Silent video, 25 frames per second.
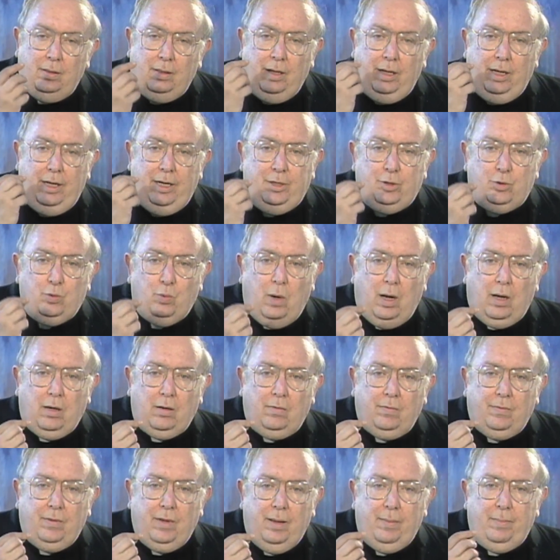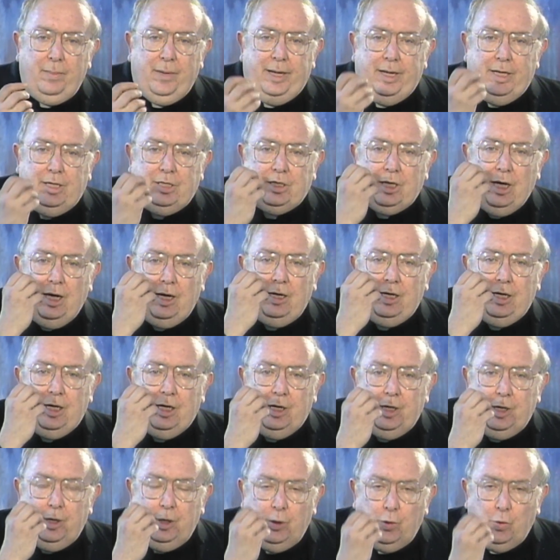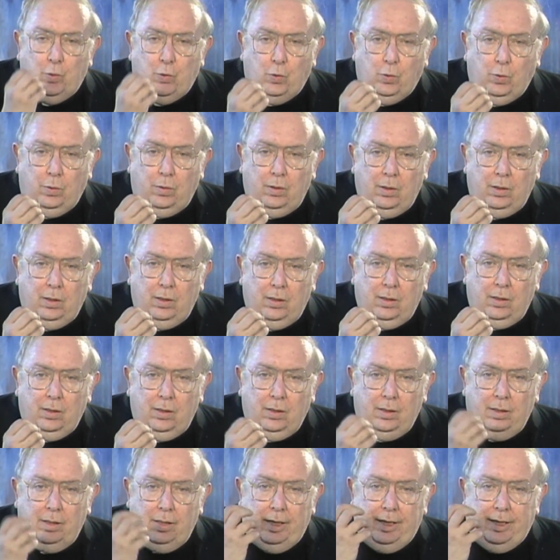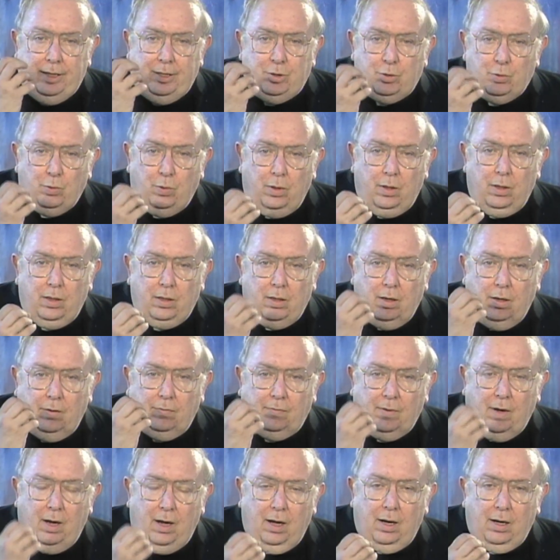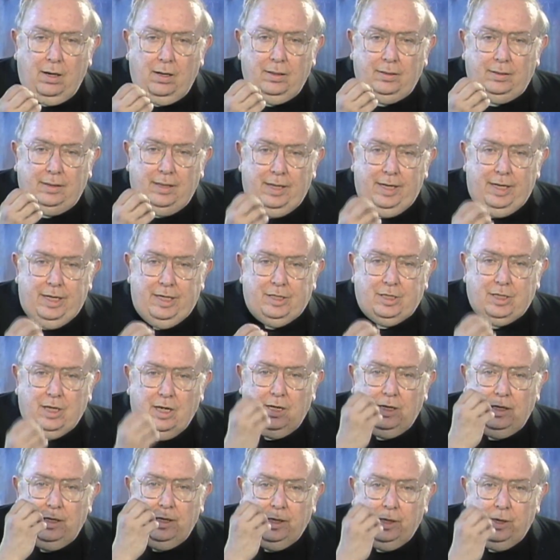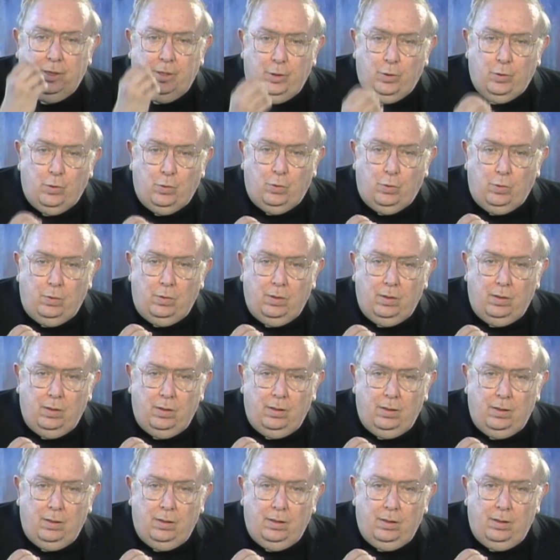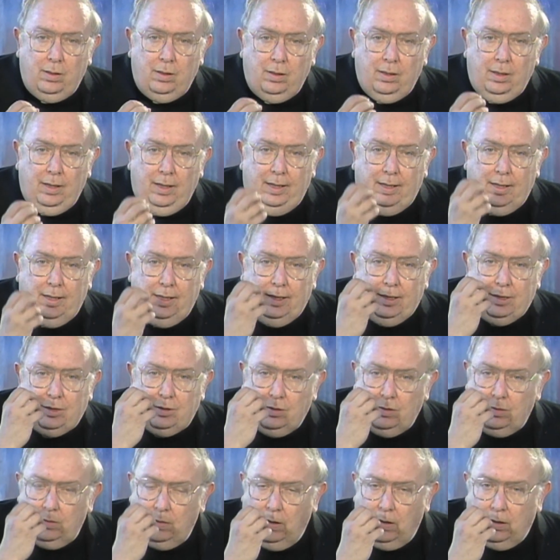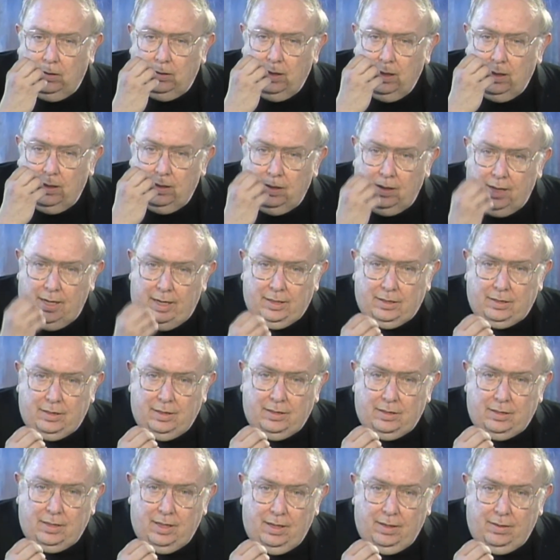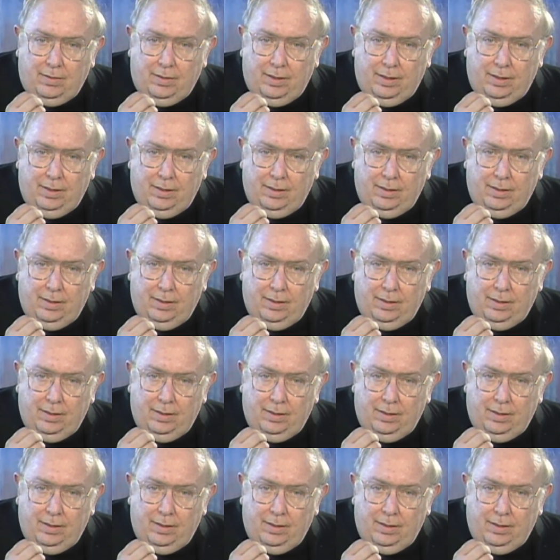Each one of them is new. Each work of art is new. It is not necessary.